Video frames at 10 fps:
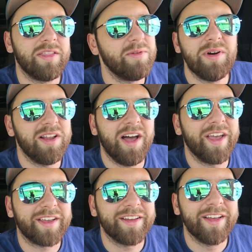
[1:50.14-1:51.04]
they weren't
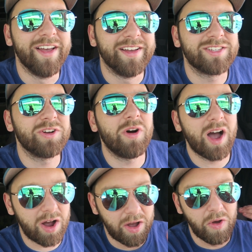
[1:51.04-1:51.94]
lying.
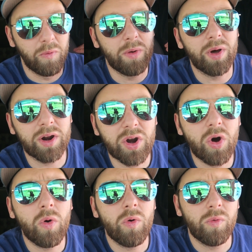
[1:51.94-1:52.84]
So, we want to
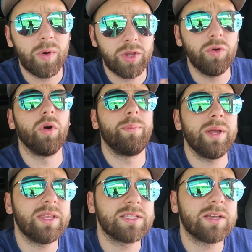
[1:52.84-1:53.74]
know what your
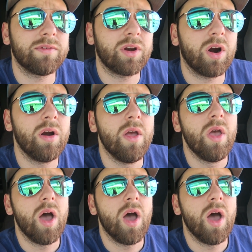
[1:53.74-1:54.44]
opinions of it are.